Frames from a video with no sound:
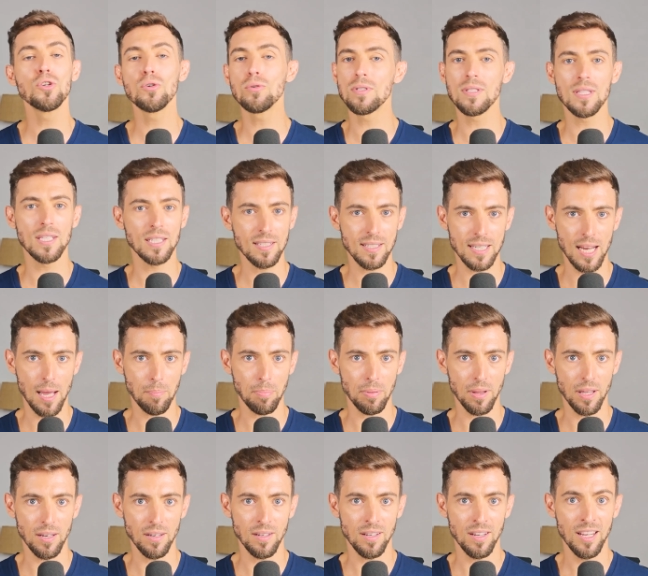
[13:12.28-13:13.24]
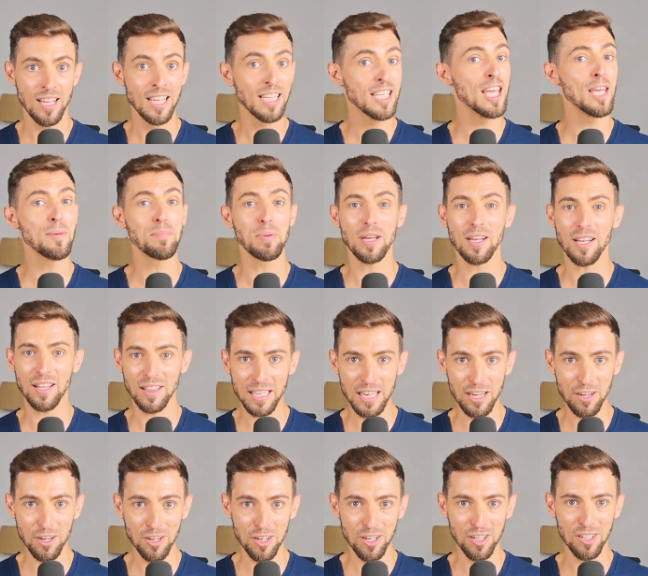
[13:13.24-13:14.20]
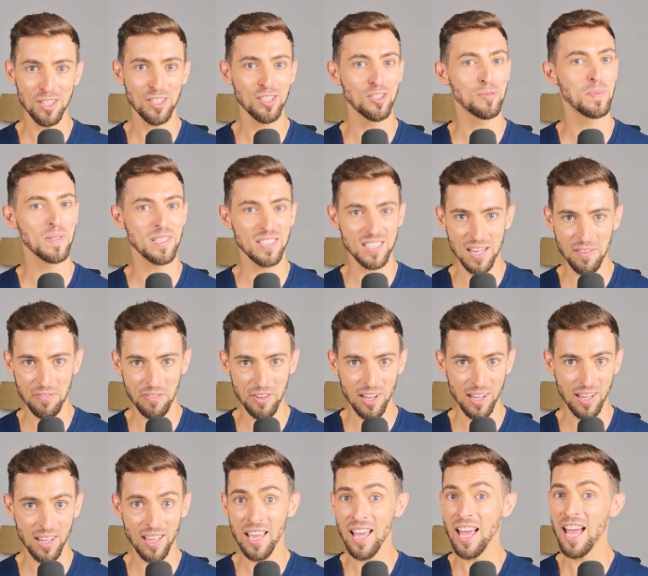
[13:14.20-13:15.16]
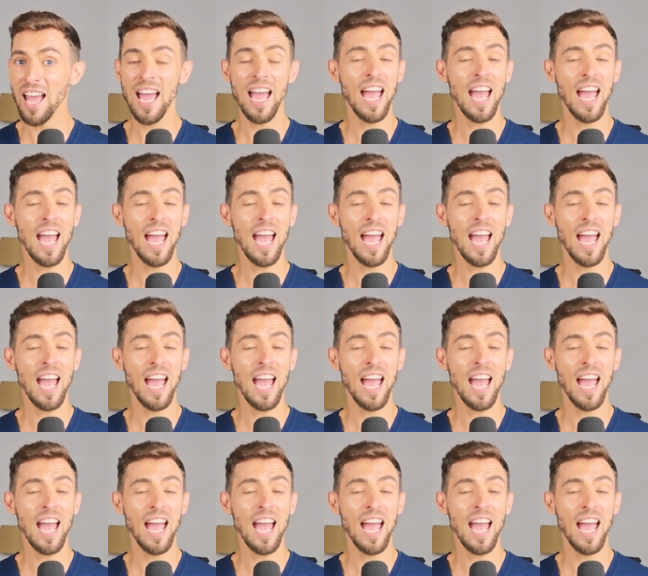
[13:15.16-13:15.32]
use this template. Keep it clear, specific,